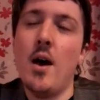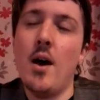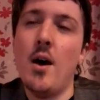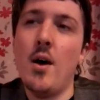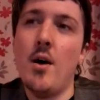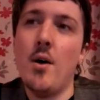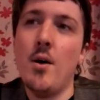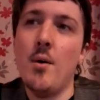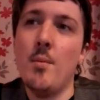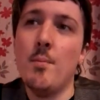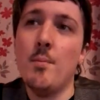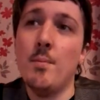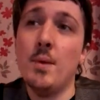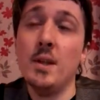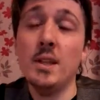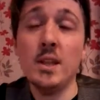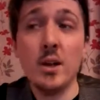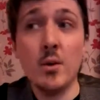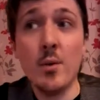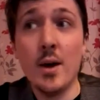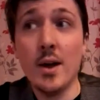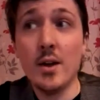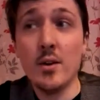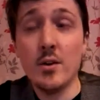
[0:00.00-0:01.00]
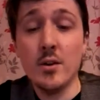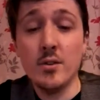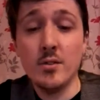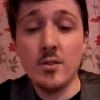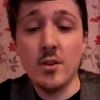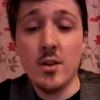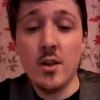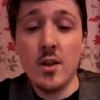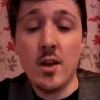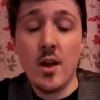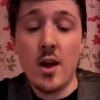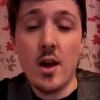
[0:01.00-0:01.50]
and they're quite good.
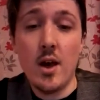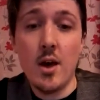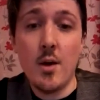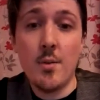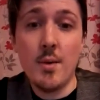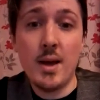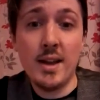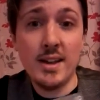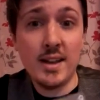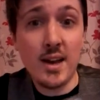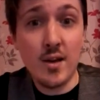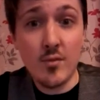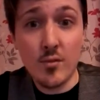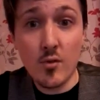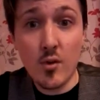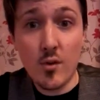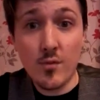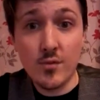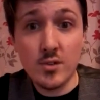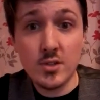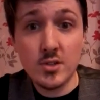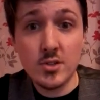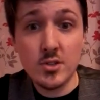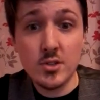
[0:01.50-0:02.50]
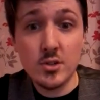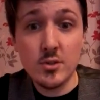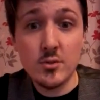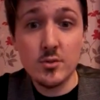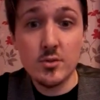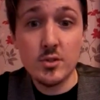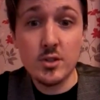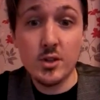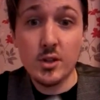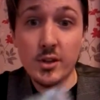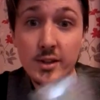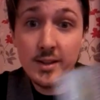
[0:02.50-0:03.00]
And other offers too.
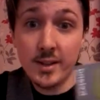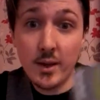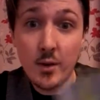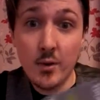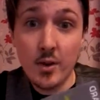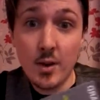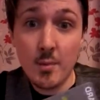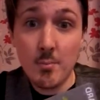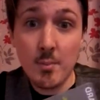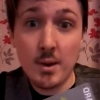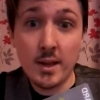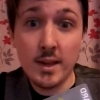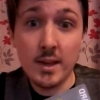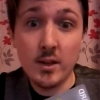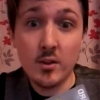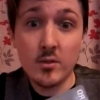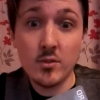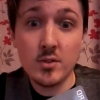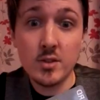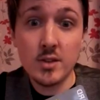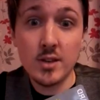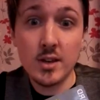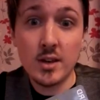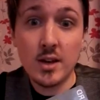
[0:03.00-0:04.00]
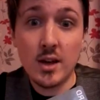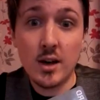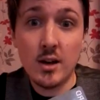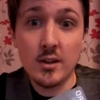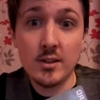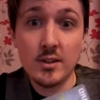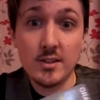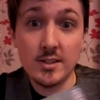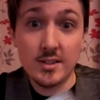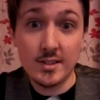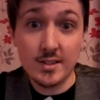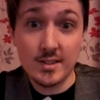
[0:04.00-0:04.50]
So you can load up money onto your card
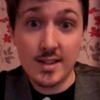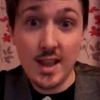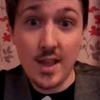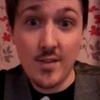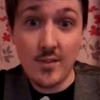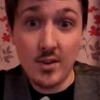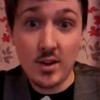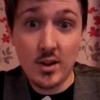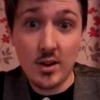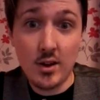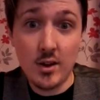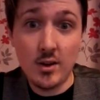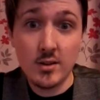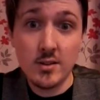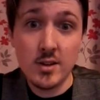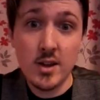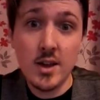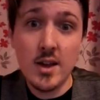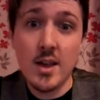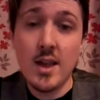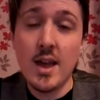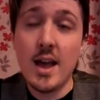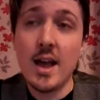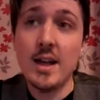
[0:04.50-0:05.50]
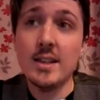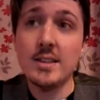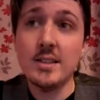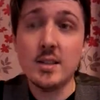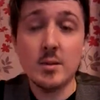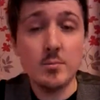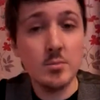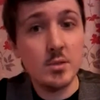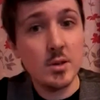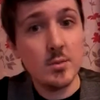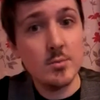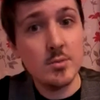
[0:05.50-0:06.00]
as a saver card, and
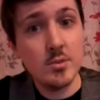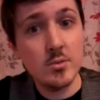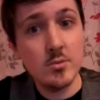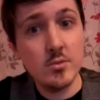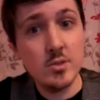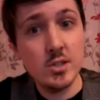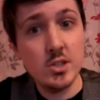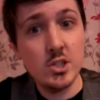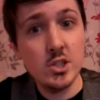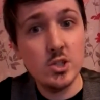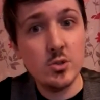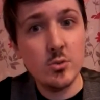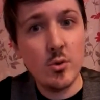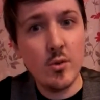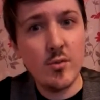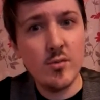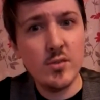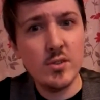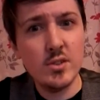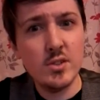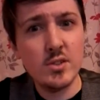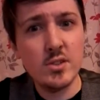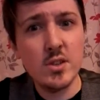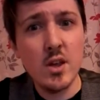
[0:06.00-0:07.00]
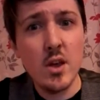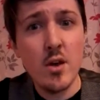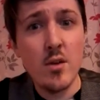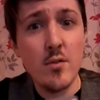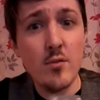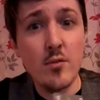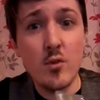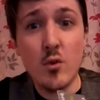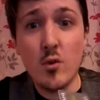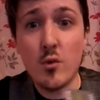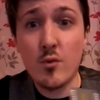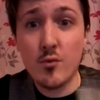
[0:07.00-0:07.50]
sometimes they'll send you offers
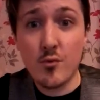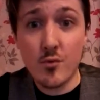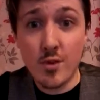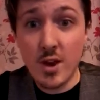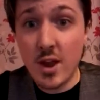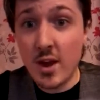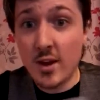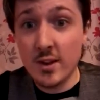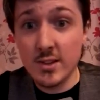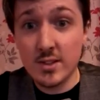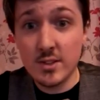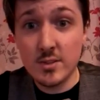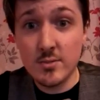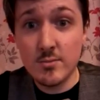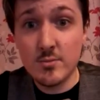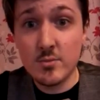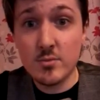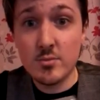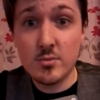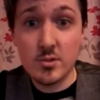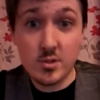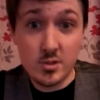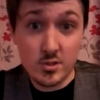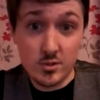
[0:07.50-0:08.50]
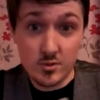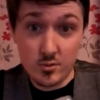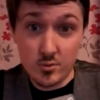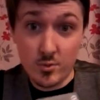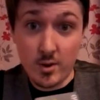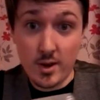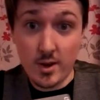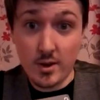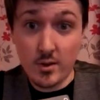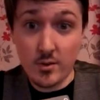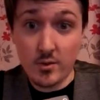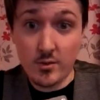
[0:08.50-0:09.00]
for free items, which is
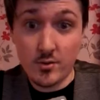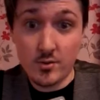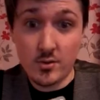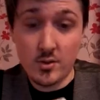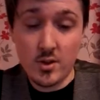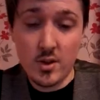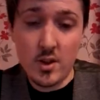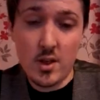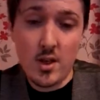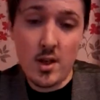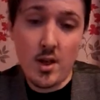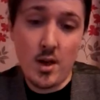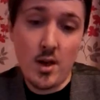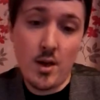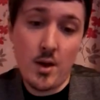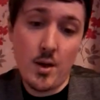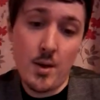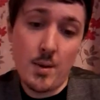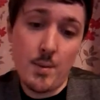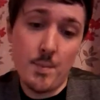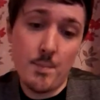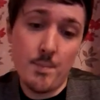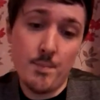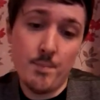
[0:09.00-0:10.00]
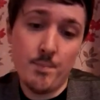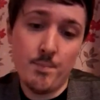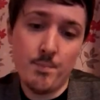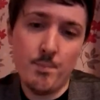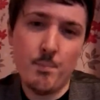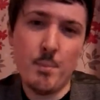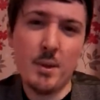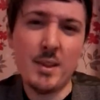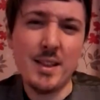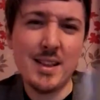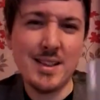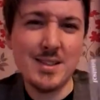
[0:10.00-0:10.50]
quite good.
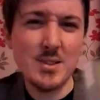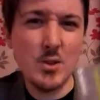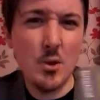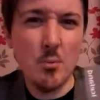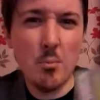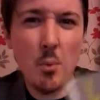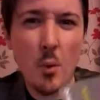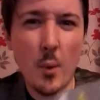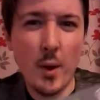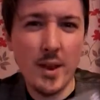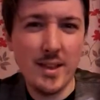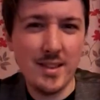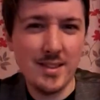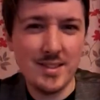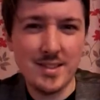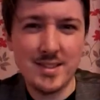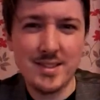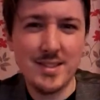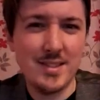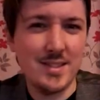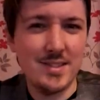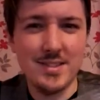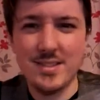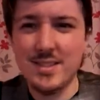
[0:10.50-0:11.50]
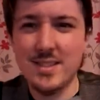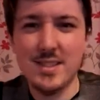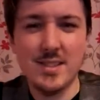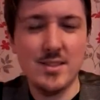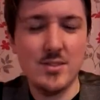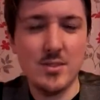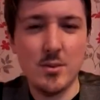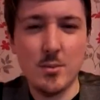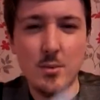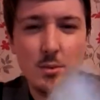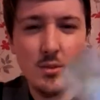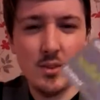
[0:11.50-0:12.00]
But there's no points
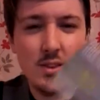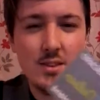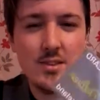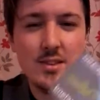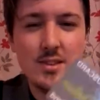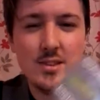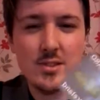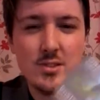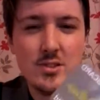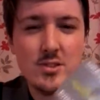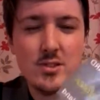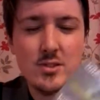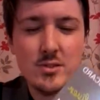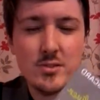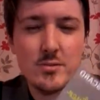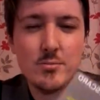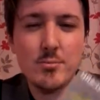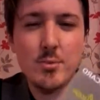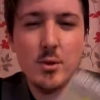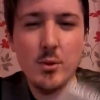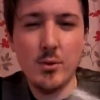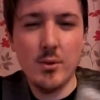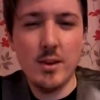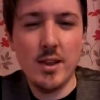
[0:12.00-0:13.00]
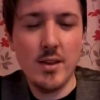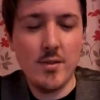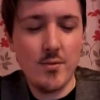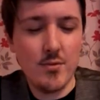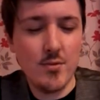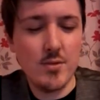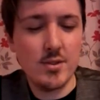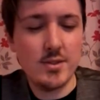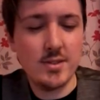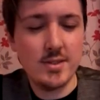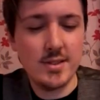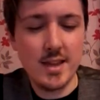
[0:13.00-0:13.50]
system on this. It's just purely for
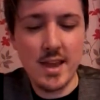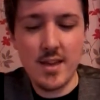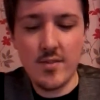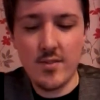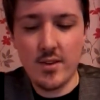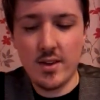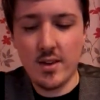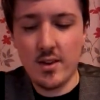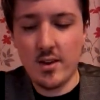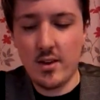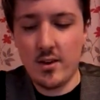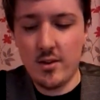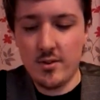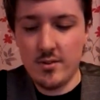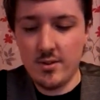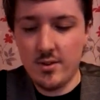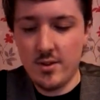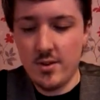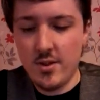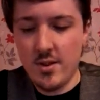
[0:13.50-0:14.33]
a saving card.